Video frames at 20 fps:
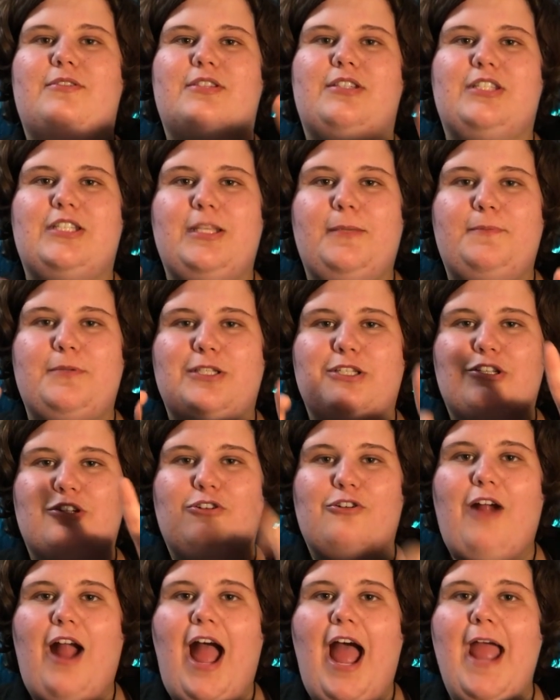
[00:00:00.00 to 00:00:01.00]

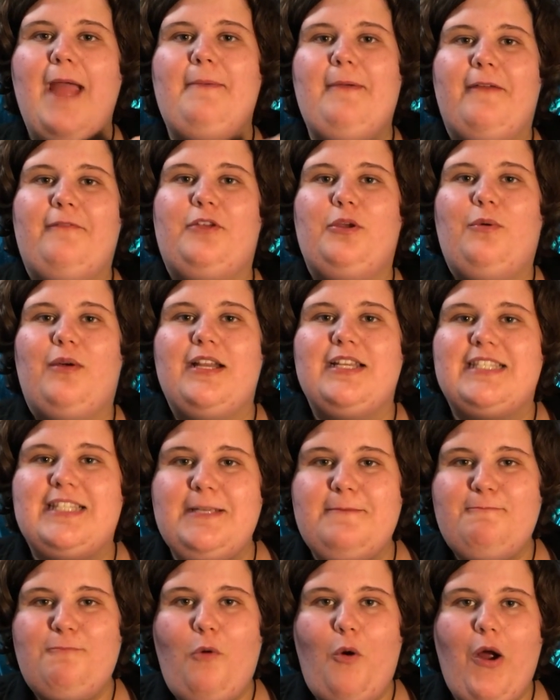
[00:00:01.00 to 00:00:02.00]
subscribe if you want to
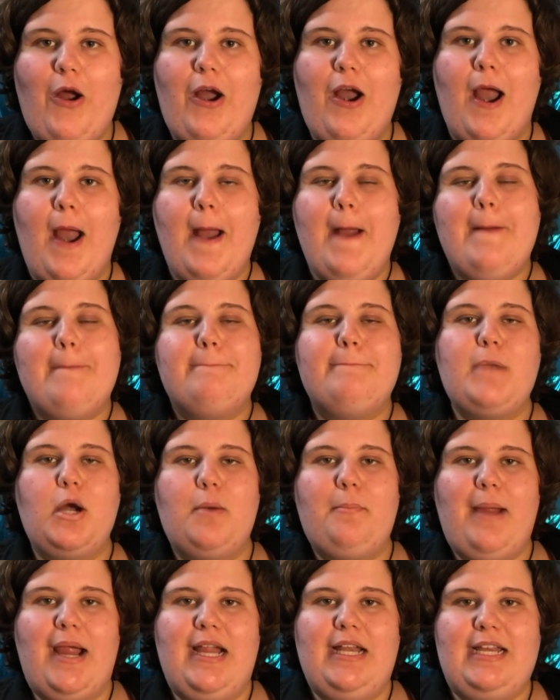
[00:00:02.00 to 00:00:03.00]
see more
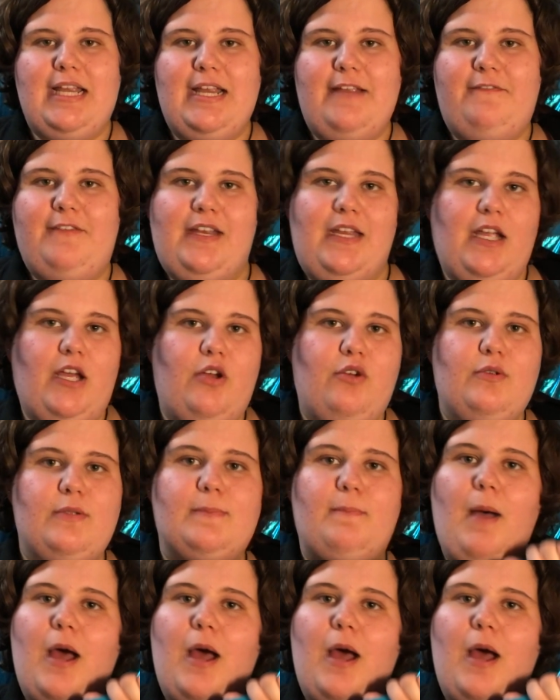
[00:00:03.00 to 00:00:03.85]
mermaidy videos,